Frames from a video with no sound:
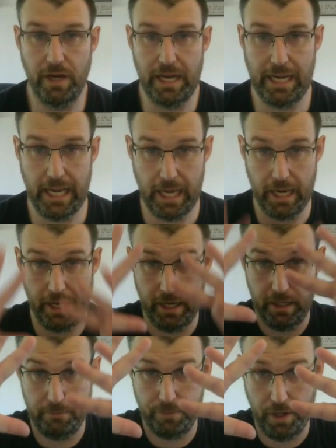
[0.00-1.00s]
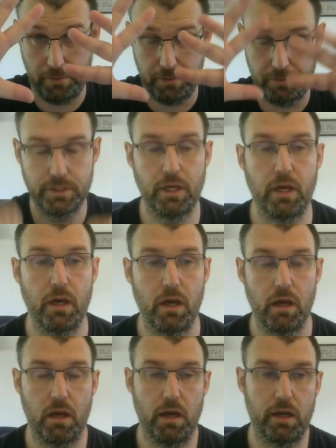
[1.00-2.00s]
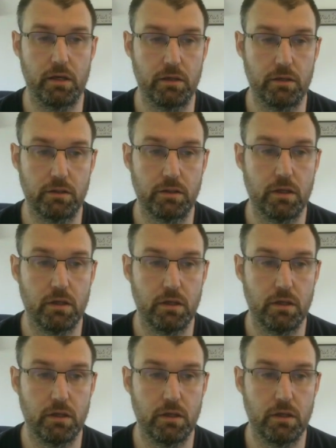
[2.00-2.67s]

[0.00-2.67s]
9 problems, and